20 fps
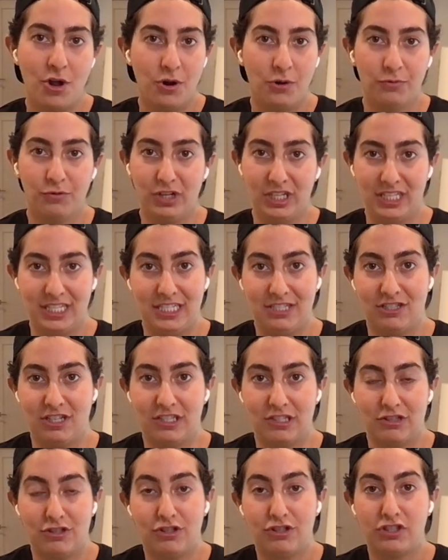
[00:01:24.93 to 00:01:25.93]
really
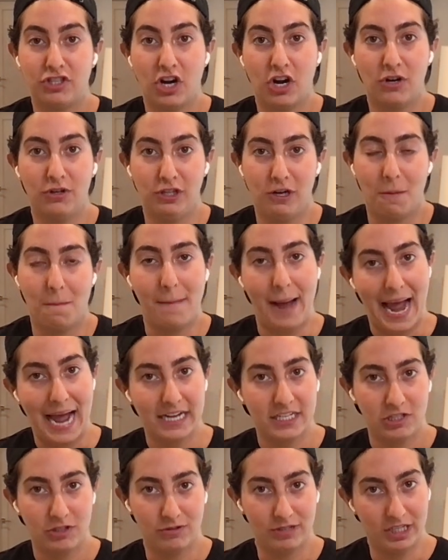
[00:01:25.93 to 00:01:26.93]
just show your
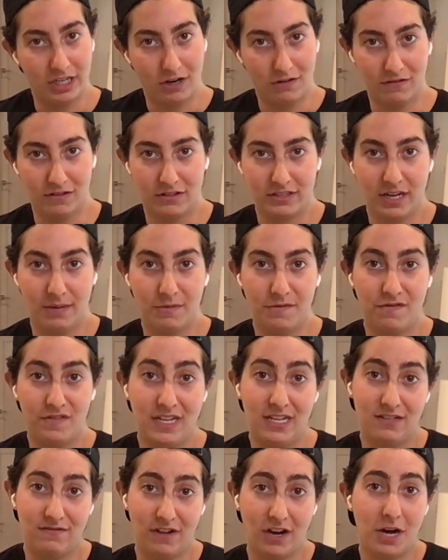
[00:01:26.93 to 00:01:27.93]
mastery over some of
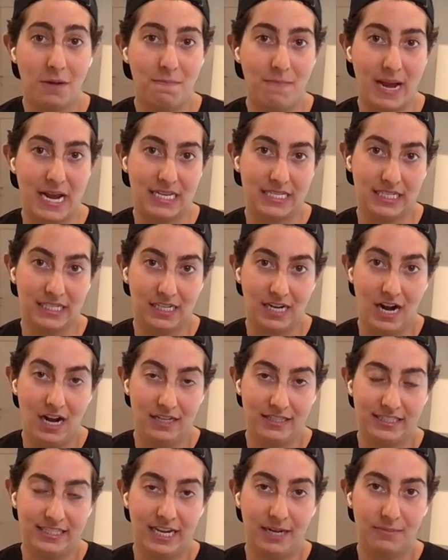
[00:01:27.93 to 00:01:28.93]
these very basic
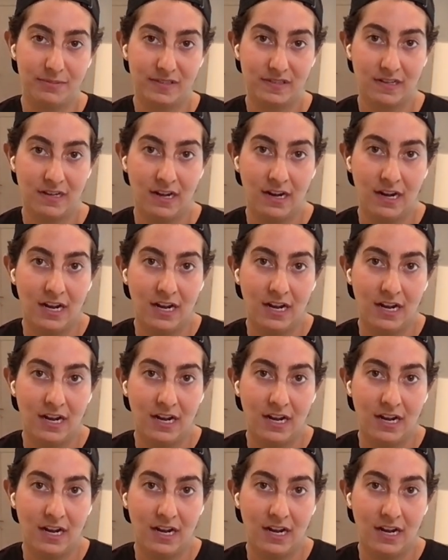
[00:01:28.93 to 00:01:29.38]
concepts.